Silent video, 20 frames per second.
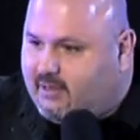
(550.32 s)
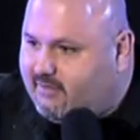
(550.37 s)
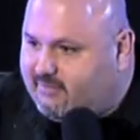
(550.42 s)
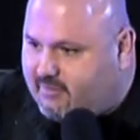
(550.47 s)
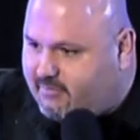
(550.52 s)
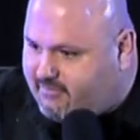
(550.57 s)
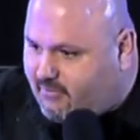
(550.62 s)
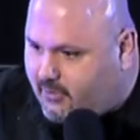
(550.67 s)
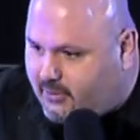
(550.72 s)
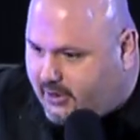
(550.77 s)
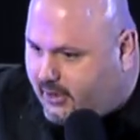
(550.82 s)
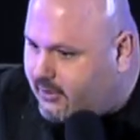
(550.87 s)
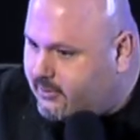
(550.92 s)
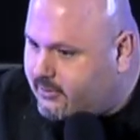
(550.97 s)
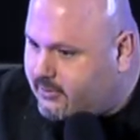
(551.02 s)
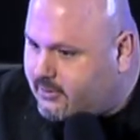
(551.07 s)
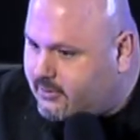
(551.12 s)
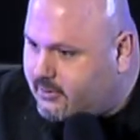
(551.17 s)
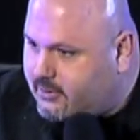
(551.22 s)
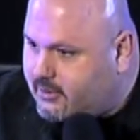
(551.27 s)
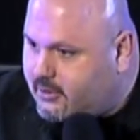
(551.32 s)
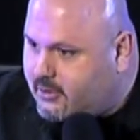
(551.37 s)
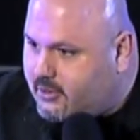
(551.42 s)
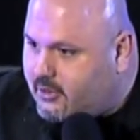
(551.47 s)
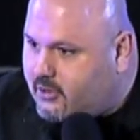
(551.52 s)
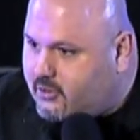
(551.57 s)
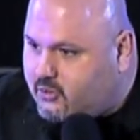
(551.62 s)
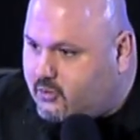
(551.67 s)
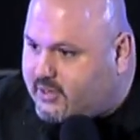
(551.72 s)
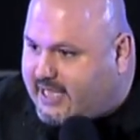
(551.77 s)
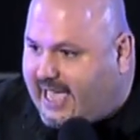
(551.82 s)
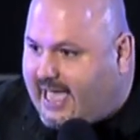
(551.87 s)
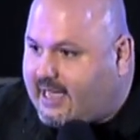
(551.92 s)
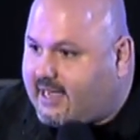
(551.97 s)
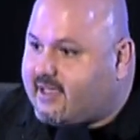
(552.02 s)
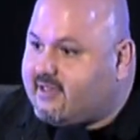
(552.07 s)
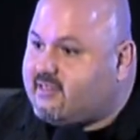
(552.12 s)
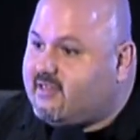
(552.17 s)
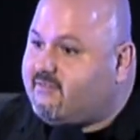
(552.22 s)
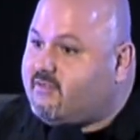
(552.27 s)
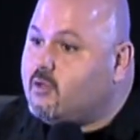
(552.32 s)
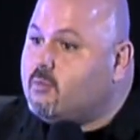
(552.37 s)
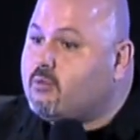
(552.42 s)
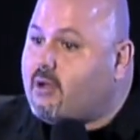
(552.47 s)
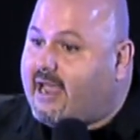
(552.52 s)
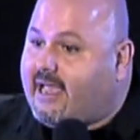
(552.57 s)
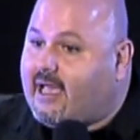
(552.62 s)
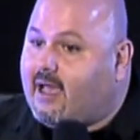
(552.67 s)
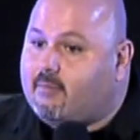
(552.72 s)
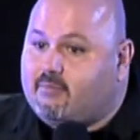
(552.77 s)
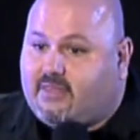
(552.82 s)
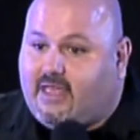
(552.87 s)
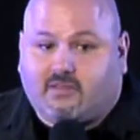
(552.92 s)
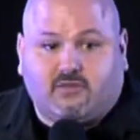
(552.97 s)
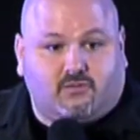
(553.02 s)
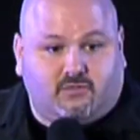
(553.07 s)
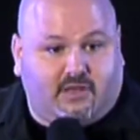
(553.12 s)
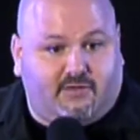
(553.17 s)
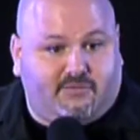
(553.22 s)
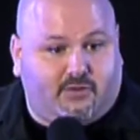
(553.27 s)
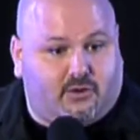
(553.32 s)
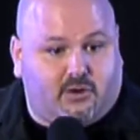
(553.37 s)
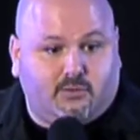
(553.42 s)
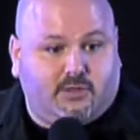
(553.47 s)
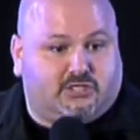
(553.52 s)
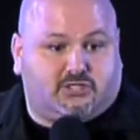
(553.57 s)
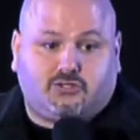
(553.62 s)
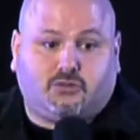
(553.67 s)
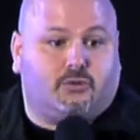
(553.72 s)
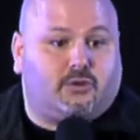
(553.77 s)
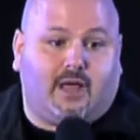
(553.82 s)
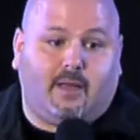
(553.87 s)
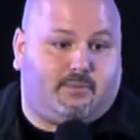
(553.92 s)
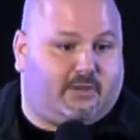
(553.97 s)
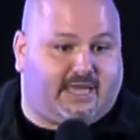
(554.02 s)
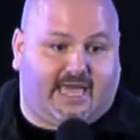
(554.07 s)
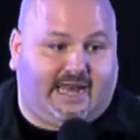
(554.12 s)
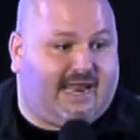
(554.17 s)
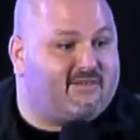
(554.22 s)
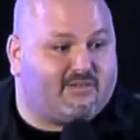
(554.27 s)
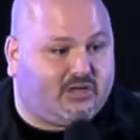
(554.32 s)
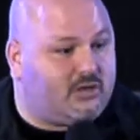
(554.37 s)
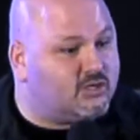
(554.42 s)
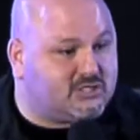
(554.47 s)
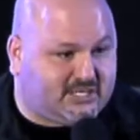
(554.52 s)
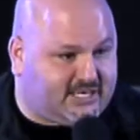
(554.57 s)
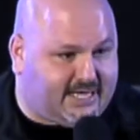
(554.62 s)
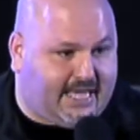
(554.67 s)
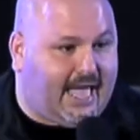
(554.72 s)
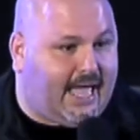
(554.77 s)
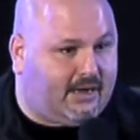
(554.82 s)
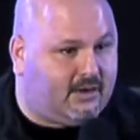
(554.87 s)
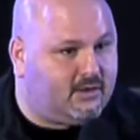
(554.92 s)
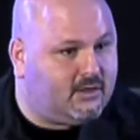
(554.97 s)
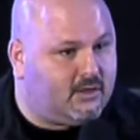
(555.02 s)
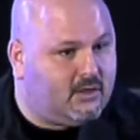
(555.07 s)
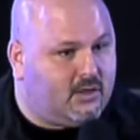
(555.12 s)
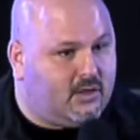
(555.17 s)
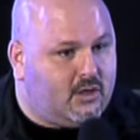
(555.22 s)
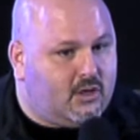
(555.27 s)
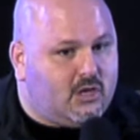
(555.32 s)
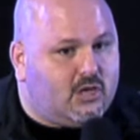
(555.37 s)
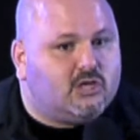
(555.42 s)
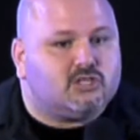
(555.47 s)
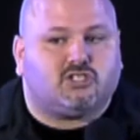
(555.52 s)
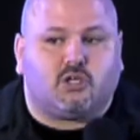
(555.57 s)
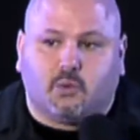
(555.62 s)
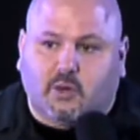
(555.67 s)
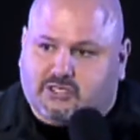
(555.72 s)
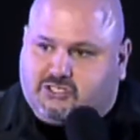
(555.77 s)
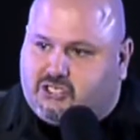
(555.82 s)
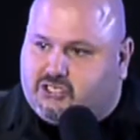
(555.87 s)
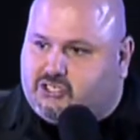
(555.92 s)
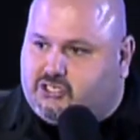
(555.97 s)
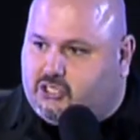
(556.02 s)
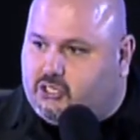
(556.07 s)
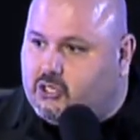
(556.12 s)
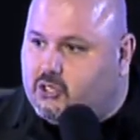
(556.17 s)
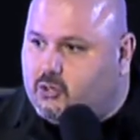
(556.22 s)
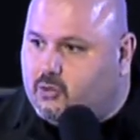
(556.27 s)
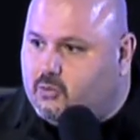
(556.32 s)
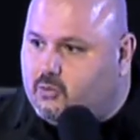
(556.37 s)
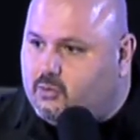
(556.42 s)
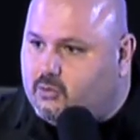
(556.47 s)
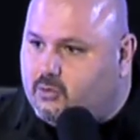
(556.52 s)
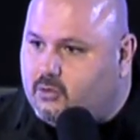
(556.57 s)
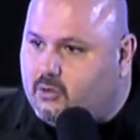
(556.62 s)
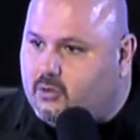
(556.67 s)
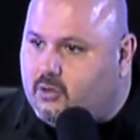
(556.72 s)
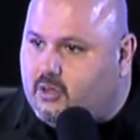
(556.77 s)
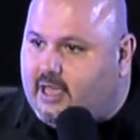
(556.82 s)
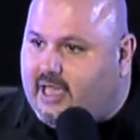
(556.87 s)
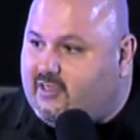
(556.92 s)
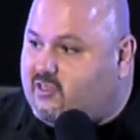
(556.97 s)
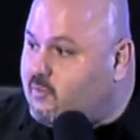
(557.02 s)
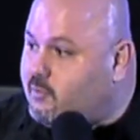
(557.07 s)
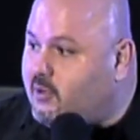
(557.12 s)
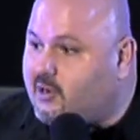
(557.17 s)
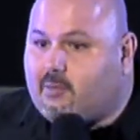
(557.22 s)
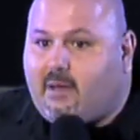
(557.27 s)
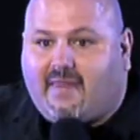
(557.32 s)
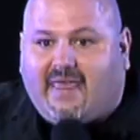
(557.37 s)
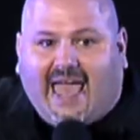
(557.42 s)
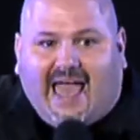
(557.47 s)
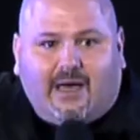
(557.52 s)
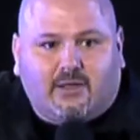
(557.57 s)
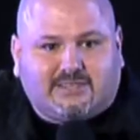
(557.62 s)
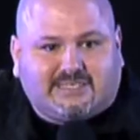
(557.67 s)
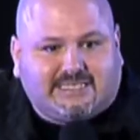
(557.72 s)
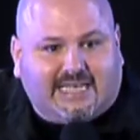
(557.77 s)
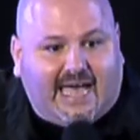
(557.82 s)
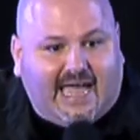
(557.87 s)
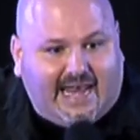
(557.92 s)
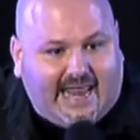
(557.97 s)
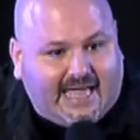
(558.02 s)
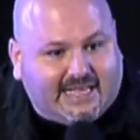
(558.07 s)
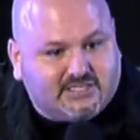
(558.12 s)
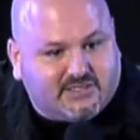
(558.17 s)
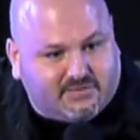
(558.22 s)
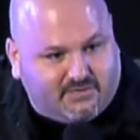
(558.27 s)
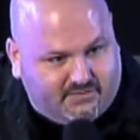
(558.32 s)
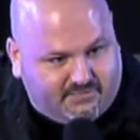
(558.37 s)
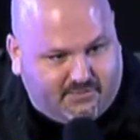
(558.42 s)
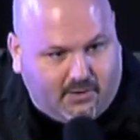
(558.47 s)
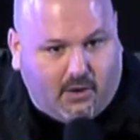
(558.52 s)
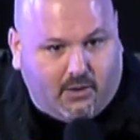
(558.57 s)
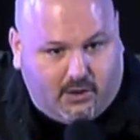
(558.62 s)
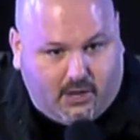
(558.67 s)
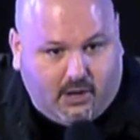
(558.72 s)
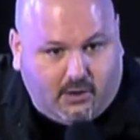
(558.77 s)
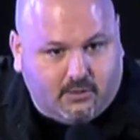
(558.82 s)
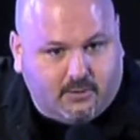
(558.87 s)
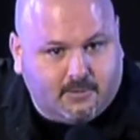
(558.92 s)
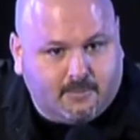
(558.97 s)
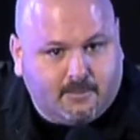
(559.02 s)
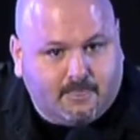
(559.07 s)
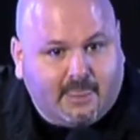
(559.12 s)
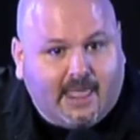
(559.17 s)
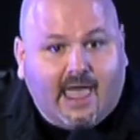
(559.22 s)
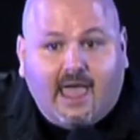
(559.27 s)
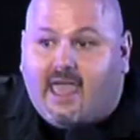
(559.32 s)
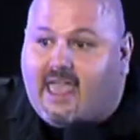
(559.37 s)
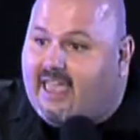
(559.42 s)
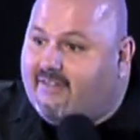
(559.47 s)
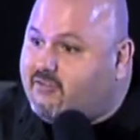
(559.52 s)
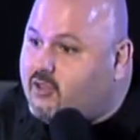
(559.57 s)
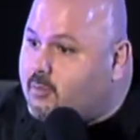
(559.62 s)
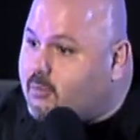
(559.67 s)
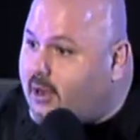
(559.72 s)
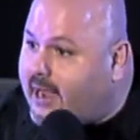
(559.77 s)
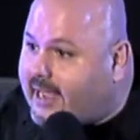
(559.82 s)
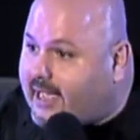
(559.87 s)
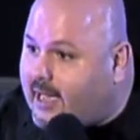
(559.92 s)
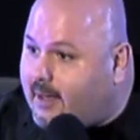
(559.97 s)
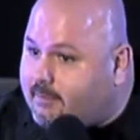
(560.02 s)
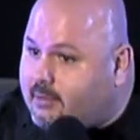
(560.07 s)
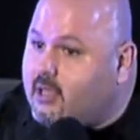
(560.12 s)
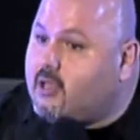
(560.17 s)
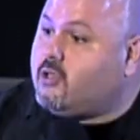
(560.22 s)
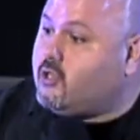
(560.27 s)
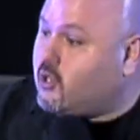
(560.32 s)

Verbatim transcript: of a photo. You can't, because if you break up, that's that photo, it's screwed up. You can't ever use it again. So what you do is you put them on the outside edge of the photo. If you break up, you